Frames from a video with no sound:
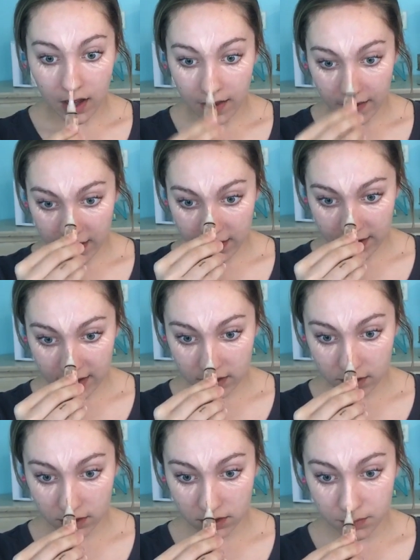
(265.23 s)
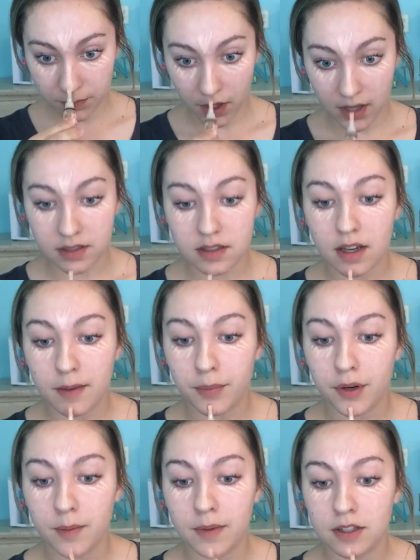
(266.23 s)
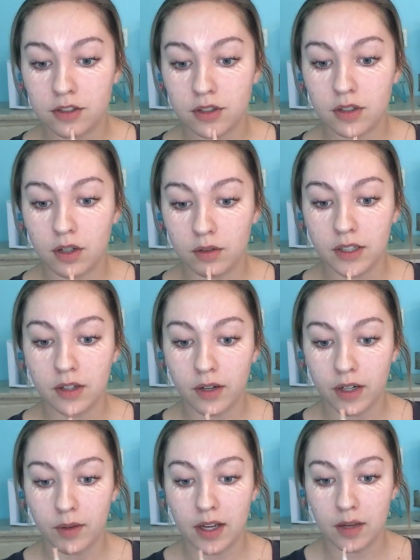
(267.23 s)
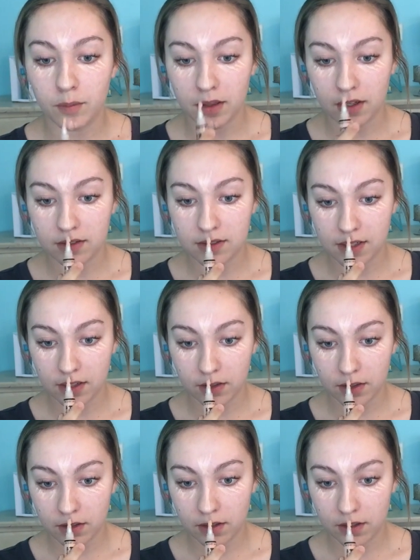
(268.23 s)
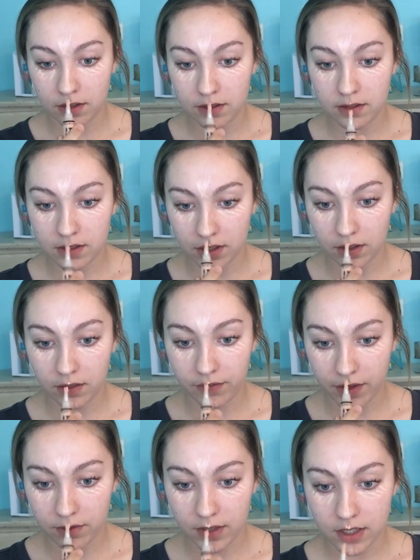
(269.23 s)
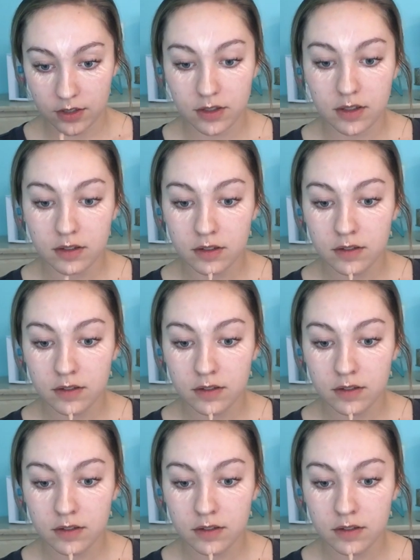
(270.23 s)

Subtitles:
in these spots, I'm pretty much only going in with concealer, not necessarily foundation.